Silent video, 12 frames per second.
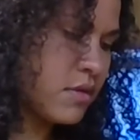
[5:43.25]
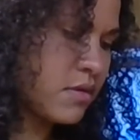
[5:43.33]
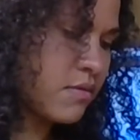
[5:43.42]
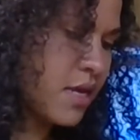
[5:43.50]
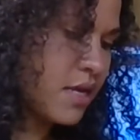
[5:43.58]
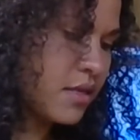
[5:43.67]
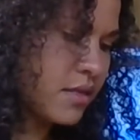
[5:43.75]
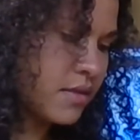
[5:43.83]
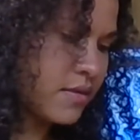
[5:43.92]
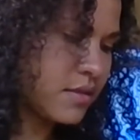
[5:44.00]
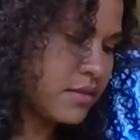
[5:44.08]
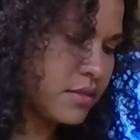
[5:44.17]
Okay,
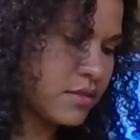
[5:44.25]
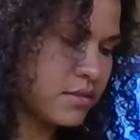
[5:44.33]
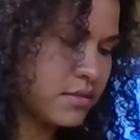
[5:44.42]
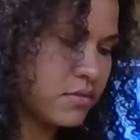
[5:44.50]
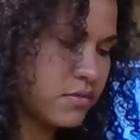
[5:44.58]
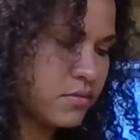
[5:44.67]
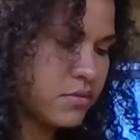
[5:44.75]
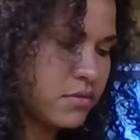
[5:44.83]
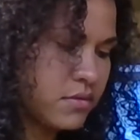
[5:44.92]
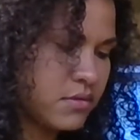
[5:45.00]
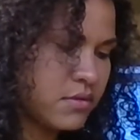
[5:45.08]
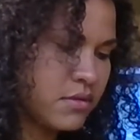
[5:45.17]
let's see.
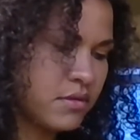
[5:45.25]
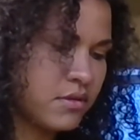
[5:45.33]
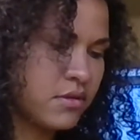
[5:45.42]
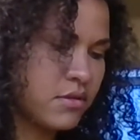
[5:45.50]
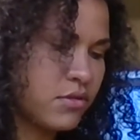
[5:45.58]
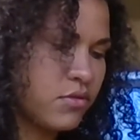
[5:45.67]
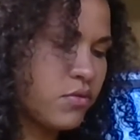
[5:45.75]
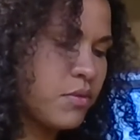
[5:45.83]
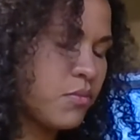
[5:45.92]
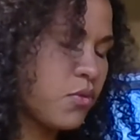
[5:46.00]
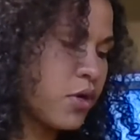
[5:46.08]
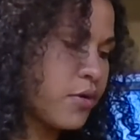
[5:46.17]
3
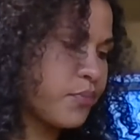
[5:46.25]
more.